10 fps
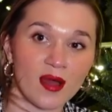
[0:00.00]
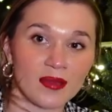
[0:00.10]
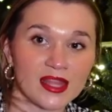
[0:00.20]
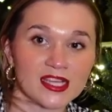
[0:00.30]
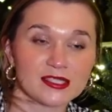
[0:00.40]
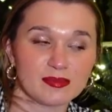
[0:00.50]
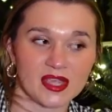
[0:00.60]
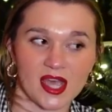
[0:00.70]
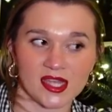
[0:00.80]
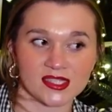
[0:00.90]
on my list,
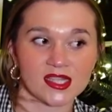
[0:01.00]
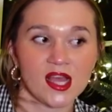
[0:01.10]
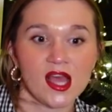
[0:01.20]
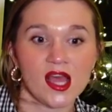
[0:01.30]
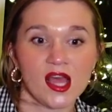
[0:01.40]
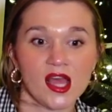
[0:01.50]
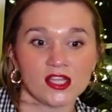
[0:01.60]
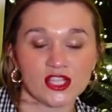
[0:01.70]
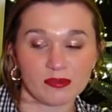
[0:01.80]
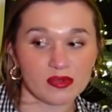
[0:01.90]
because
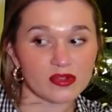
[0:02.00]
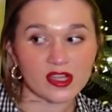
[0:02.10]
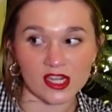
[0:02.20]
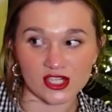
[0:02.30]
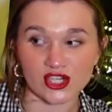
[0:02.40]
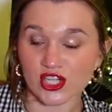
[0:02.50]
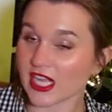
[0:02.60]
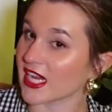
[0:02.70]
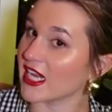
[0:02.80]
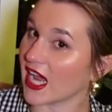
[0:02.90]
shampoo and conditioner, like